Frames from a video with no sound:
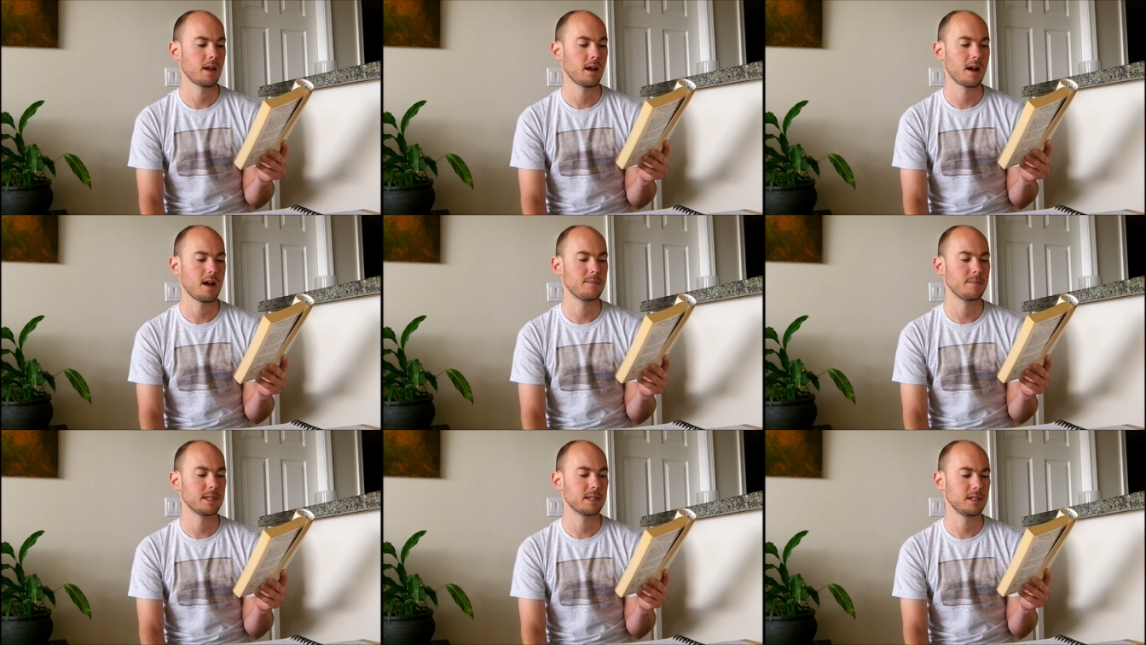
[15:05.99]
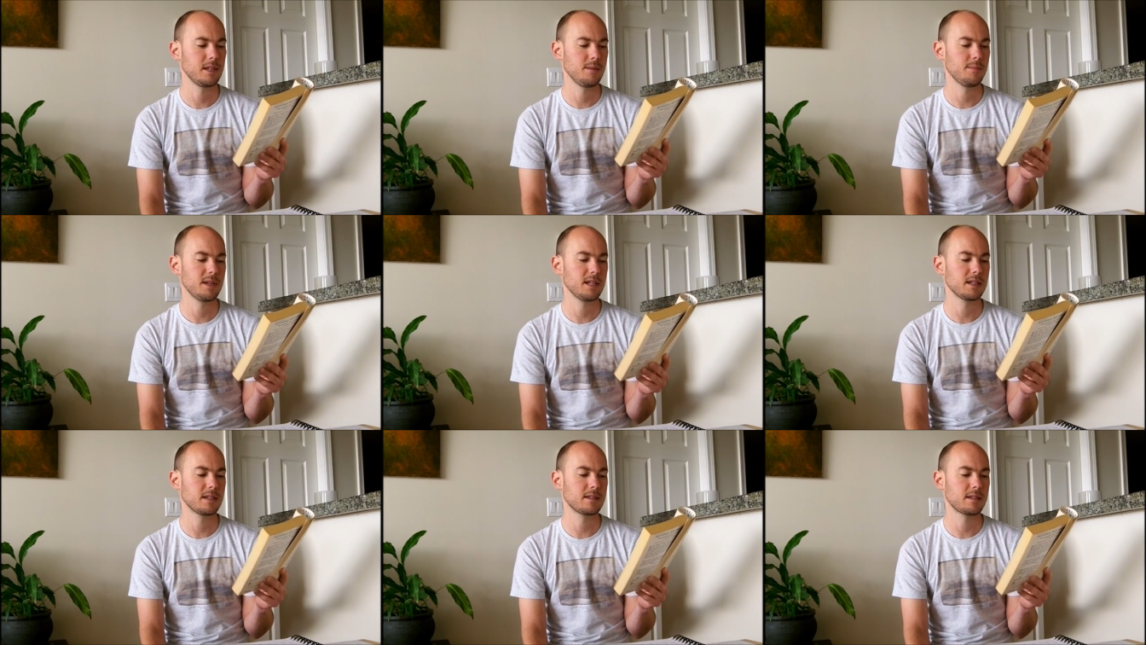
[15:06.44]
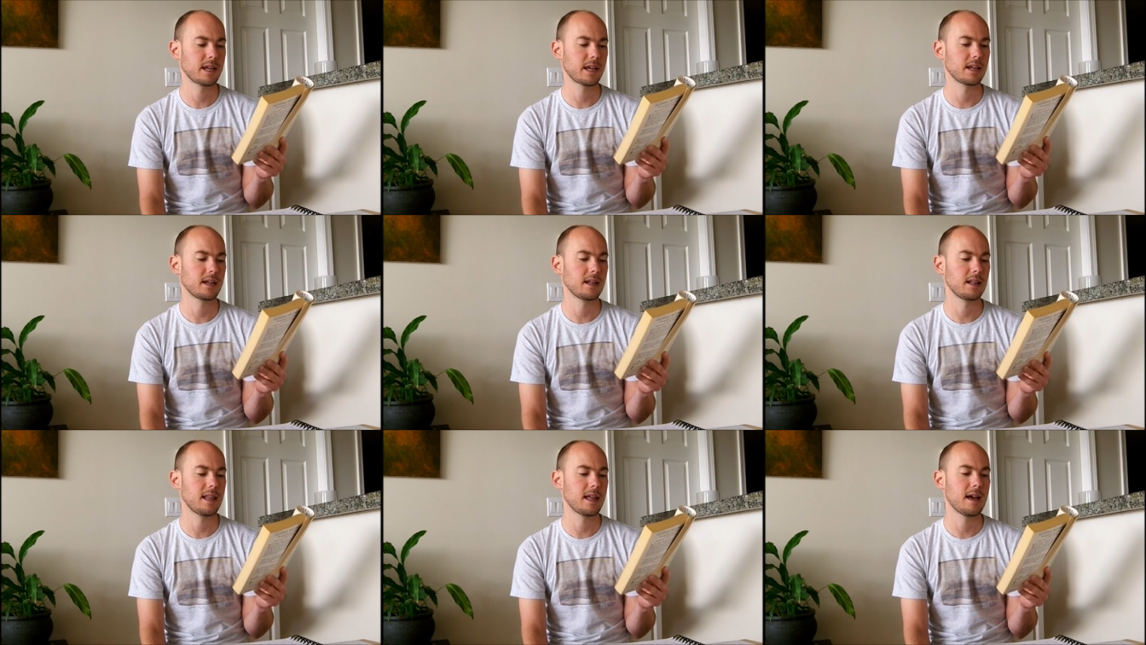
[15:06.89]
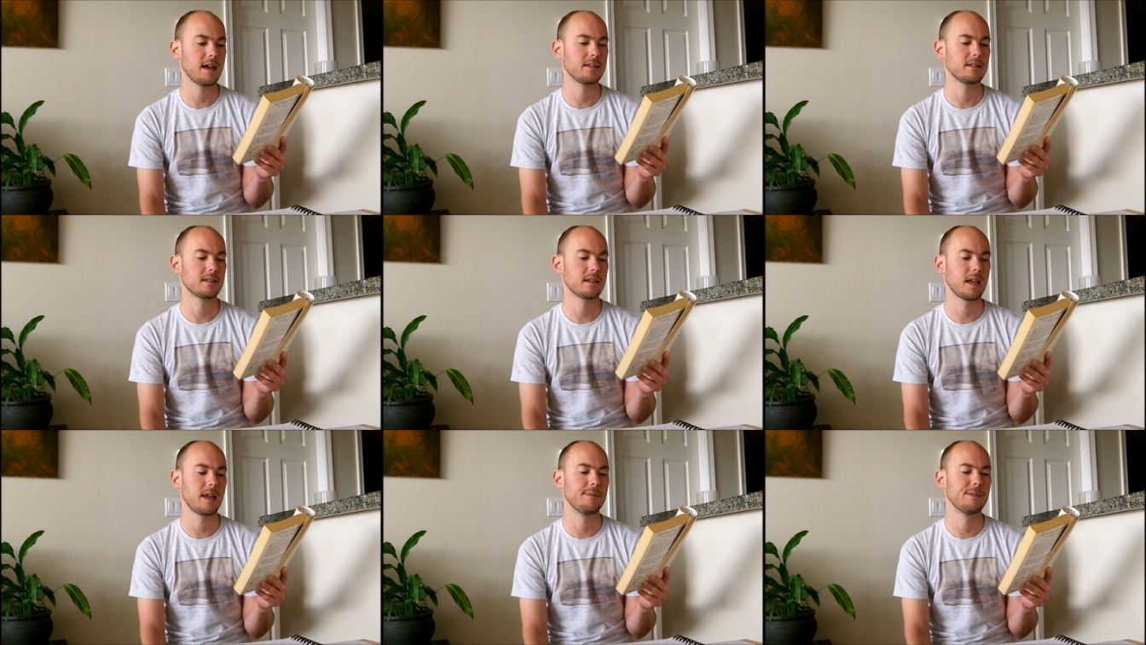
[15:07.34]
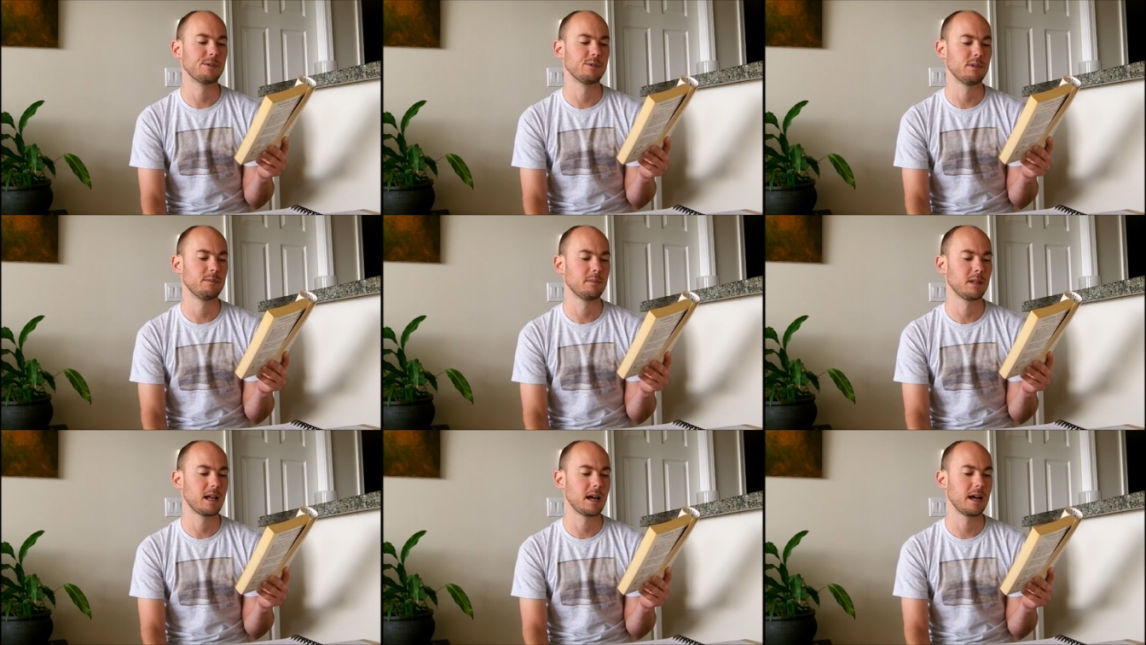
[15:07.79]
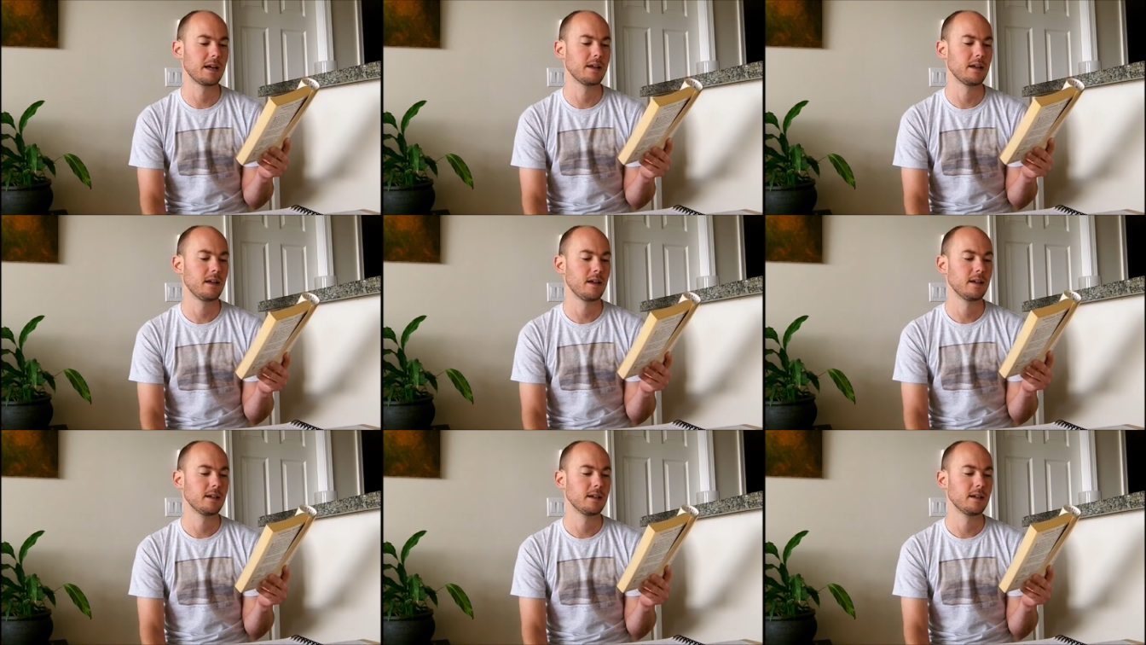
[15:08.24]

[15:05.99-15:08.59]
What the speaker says: I'm a seaman second class, came the reply.